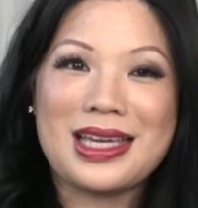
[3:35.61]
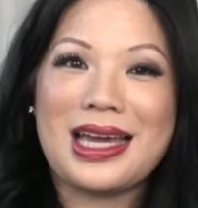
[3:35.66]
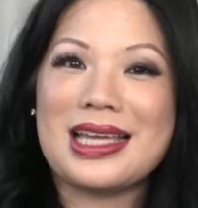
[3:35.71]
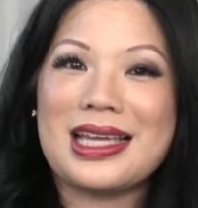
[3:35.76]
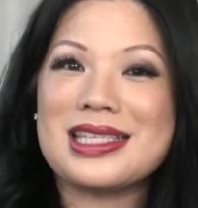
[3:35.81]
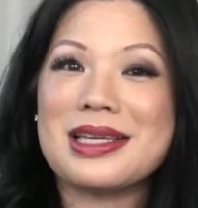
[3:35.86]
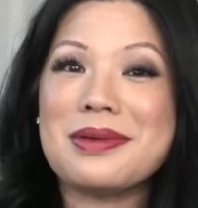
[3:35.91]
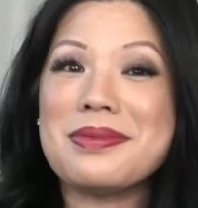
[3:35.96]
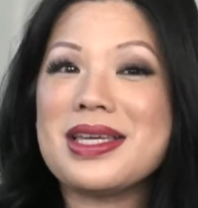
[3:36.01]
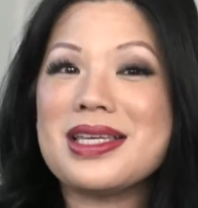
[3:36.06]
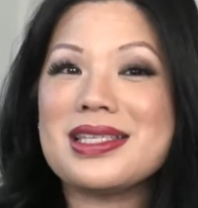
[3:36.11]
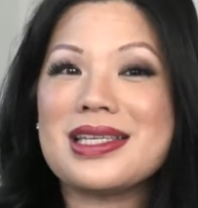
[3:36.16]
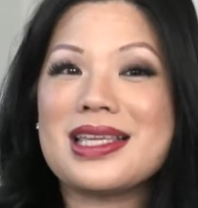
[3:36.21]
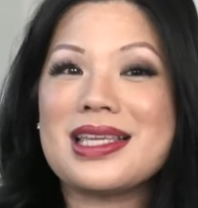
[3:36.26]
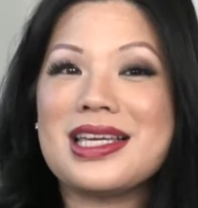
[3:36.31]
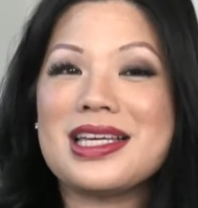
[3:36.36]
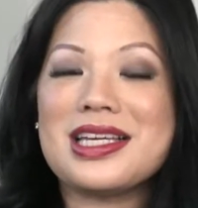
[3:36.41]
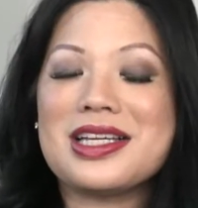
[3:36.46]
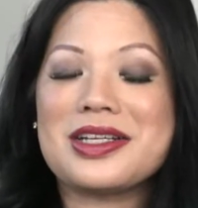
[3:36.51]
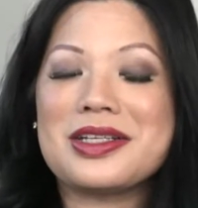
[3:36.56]
And some of these I
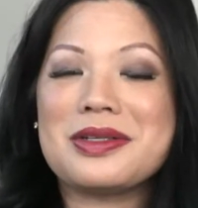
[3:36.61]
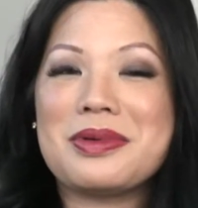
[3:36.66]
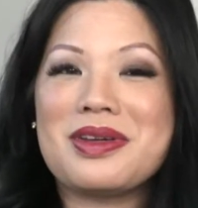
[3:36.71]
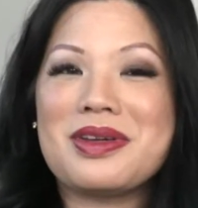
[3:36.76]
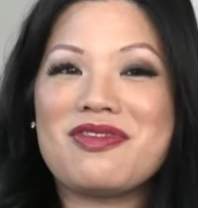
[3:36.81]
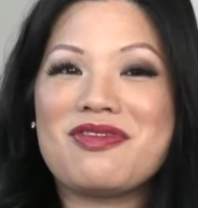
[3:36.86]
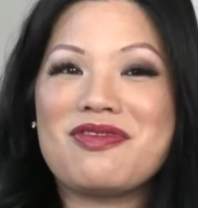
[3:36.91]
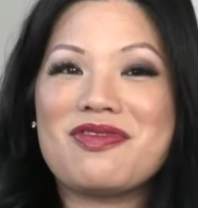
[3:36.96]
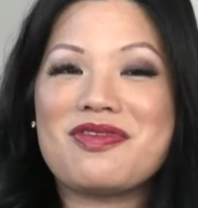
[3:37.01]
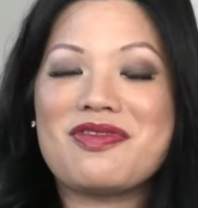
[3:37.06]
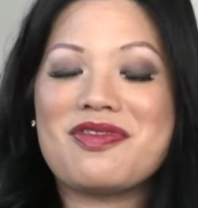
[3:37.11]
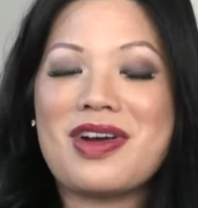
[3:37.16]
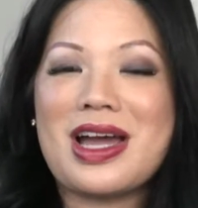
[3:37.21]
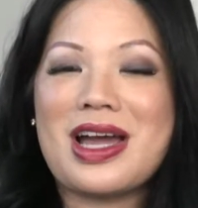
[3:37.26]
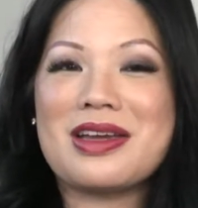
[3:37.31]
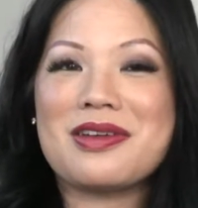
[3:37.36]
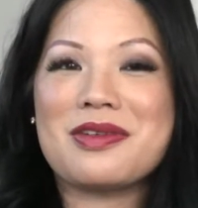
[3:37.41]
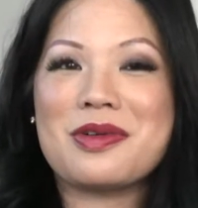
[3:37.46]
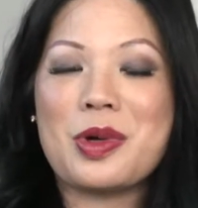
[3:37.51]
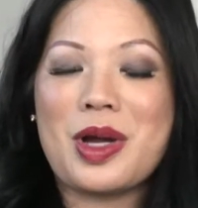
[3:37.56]
think are going to be
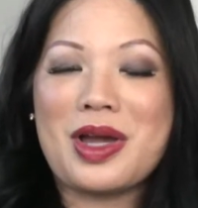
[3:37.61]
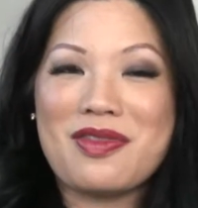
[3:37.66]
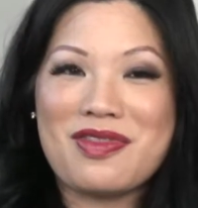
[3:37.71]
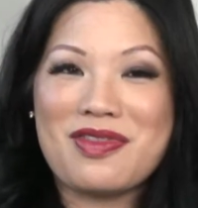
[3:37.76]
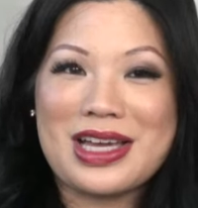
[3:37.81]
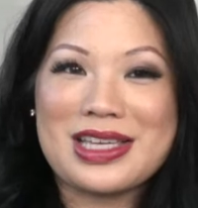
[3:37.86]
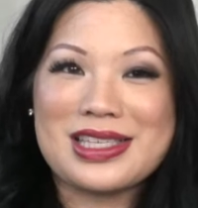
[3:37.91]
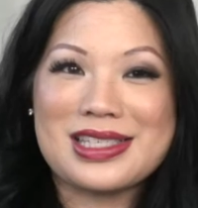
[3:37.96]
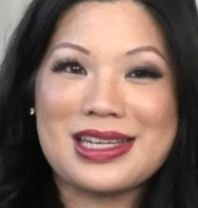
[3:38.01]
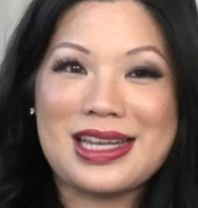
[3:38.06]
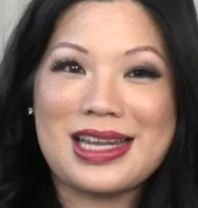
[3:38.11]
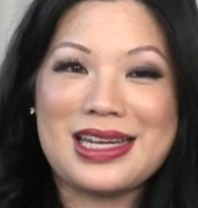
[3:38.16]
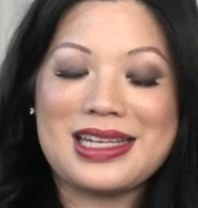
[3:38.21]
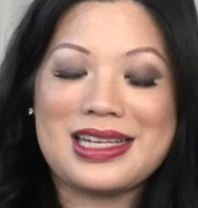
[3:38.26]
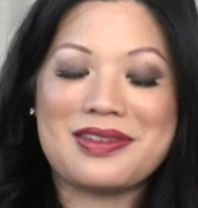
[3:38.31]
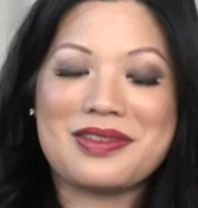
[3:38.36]
find quite fascinating.